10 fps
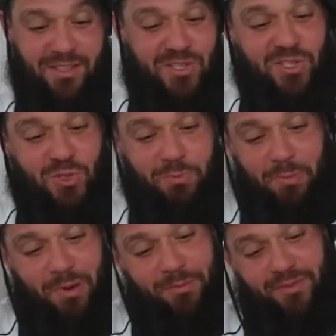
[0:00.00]
Super
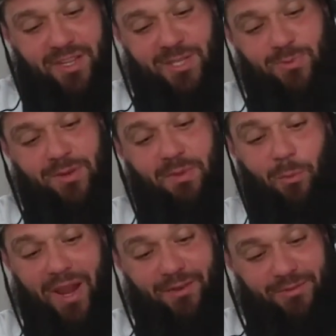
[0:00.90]
pumped for this one. Been
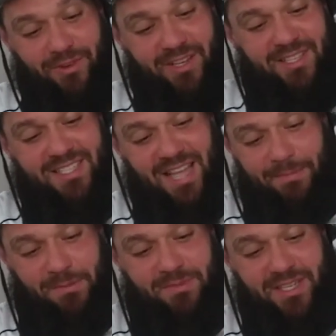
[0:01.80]
waiting for it.
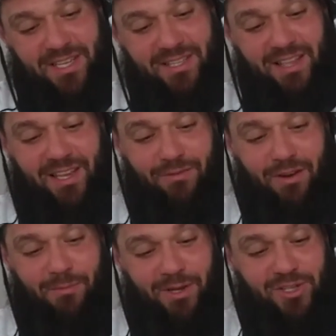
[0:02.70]
Snaps some tin. Thank you
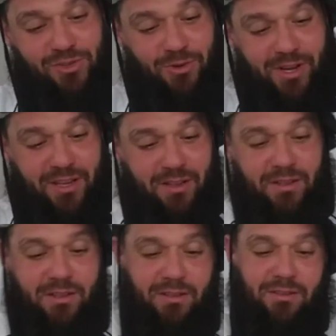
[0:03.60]
very much, Troy.
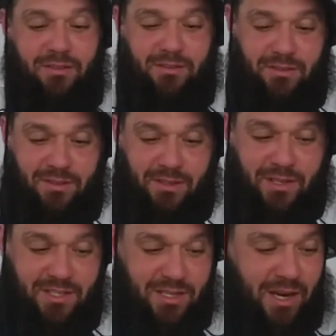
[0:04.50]

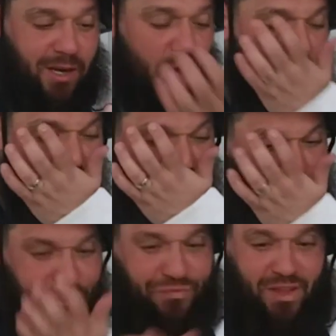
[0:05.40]
It's kind of
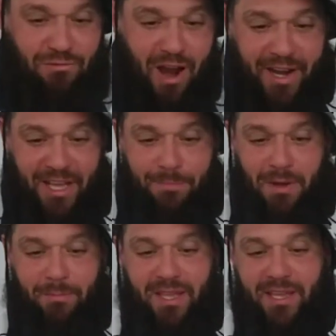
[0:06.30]
riding up
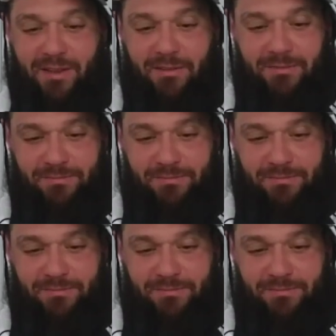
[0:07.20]
on me here.